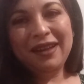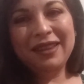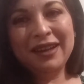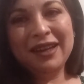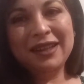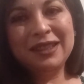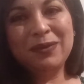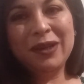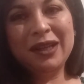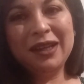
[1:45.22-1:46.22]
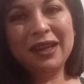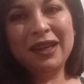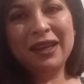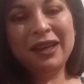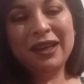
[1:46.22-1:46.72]
the next one
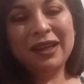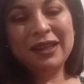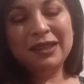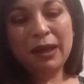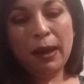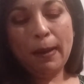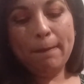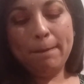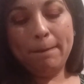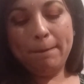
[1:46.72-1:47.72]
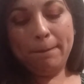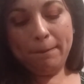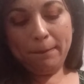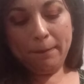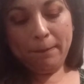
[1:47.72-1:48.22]
is
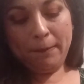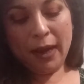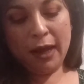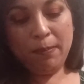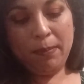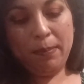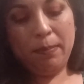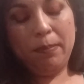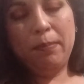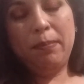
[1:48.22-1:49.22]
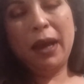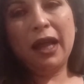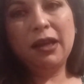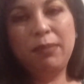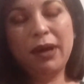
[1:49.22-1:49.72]
my
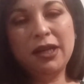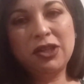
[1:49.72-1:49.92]
palette by